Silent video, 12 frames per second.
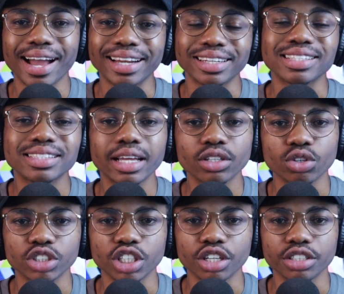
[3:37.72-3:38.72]
Understand your
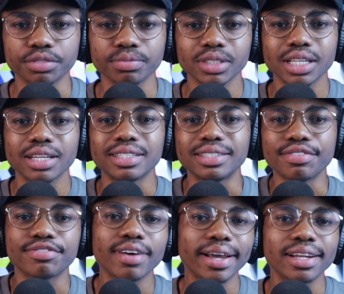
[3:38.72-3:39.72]
journey.
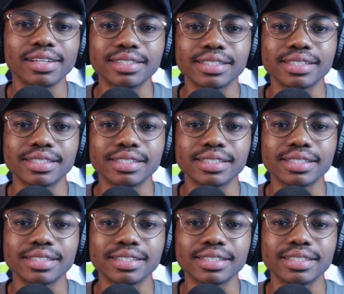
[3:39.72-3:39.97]
Define and